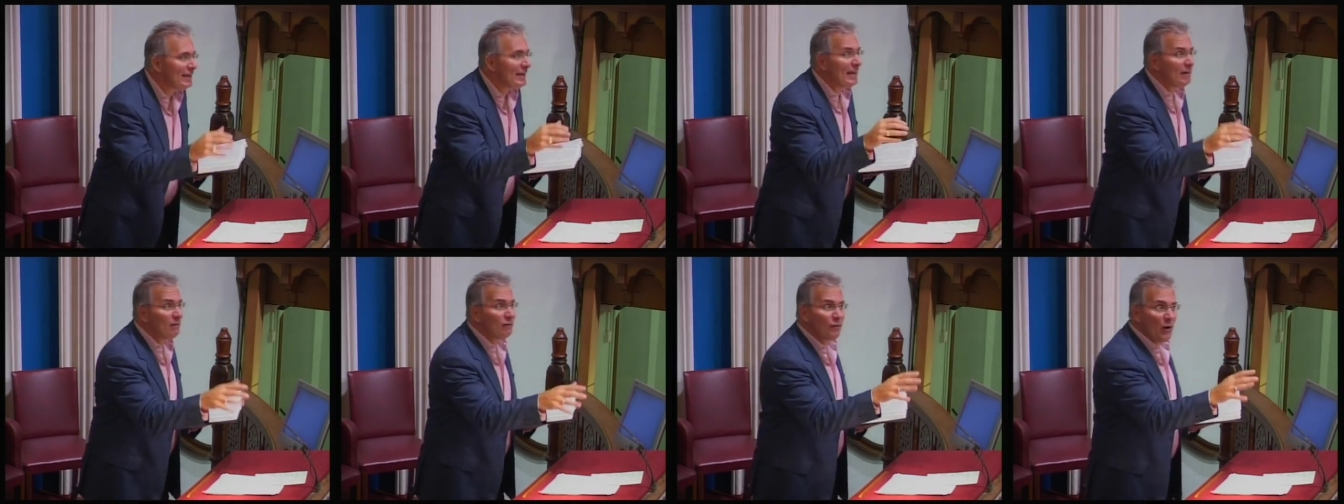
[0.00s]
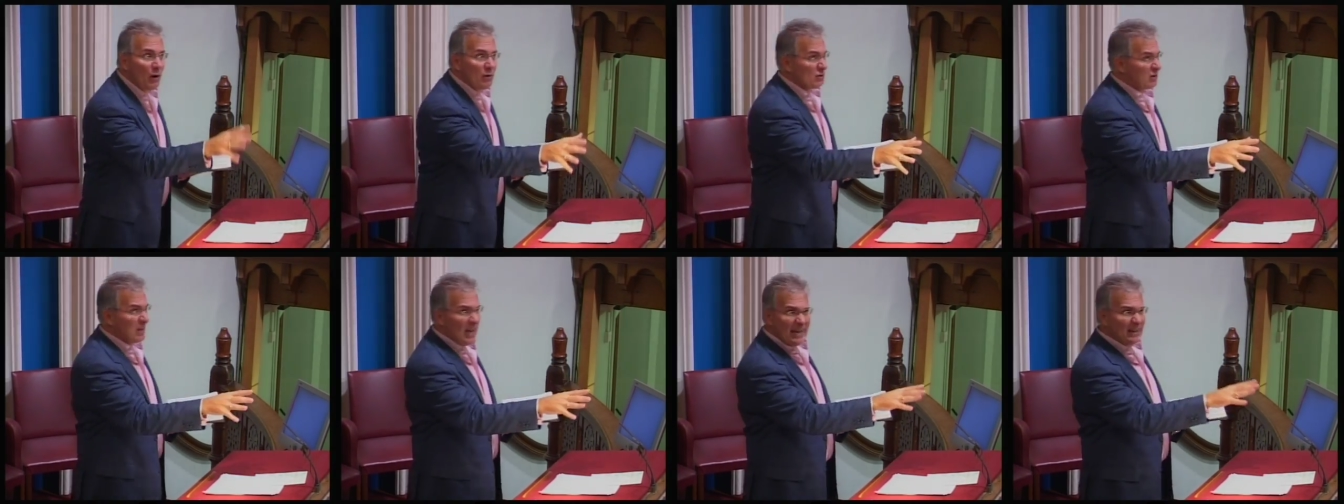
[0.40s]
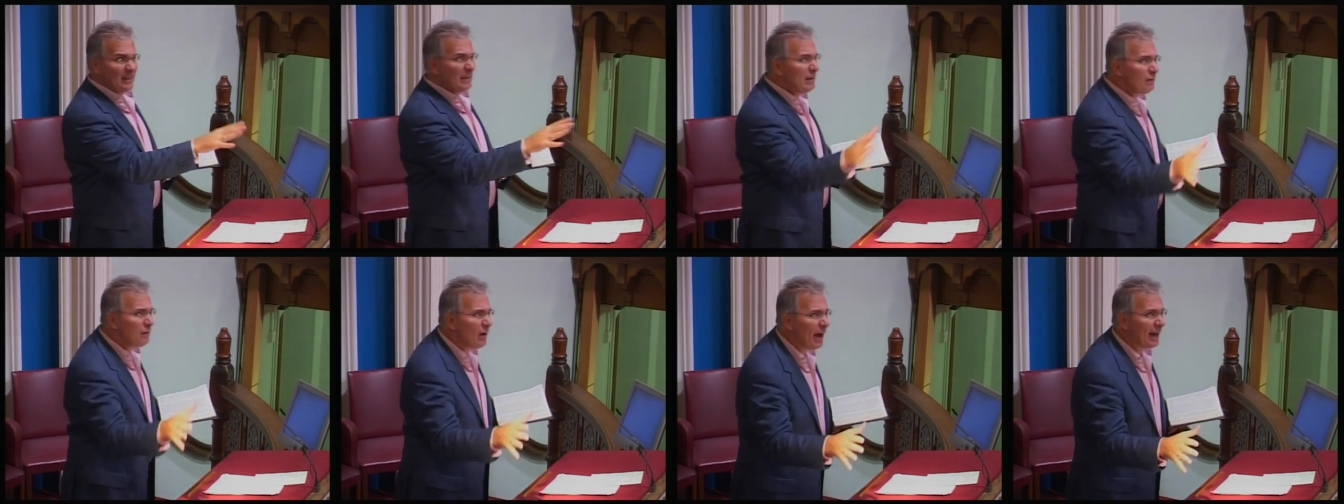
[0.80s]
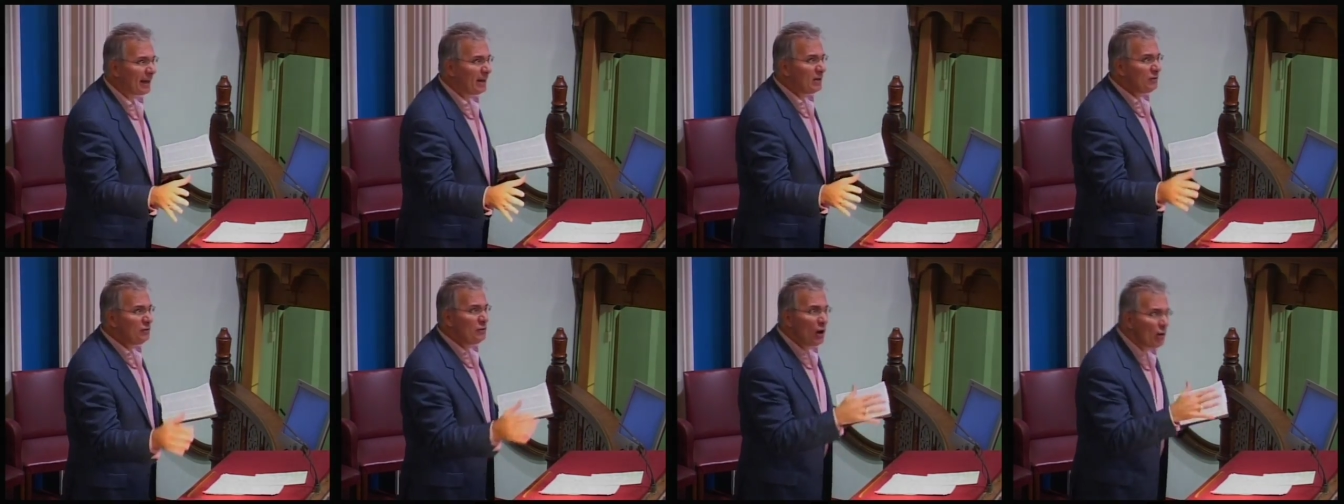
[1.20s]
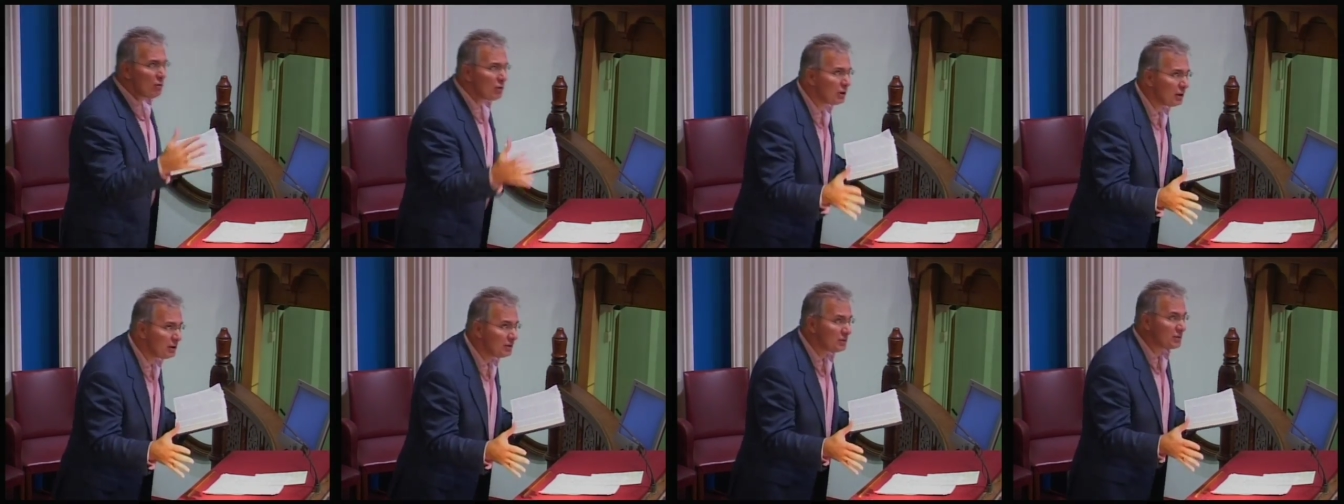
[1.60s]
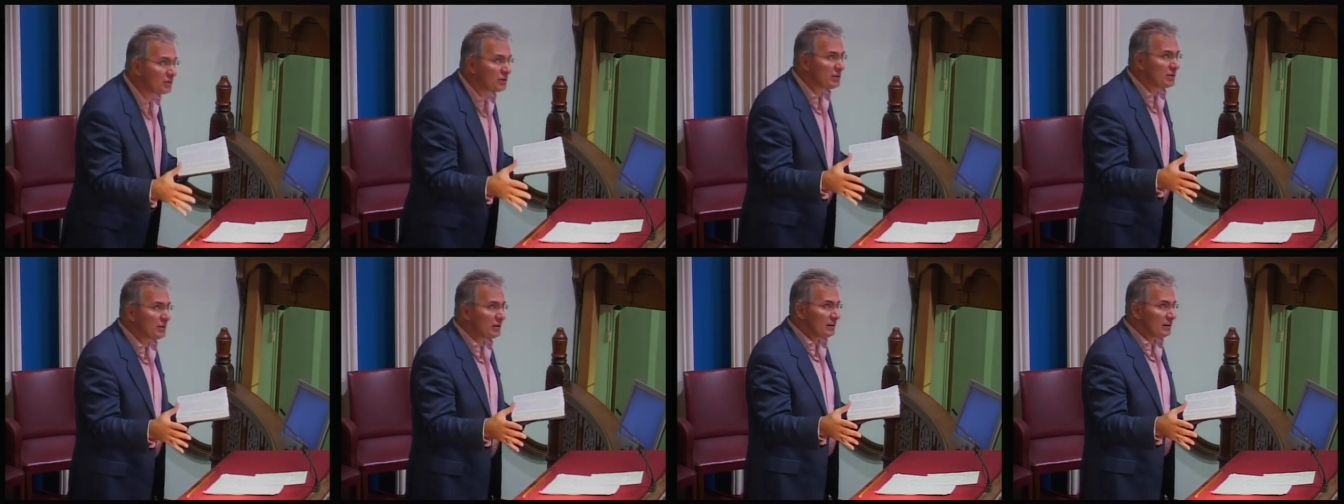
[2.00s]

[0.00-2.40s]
in folks like Levi, no goods,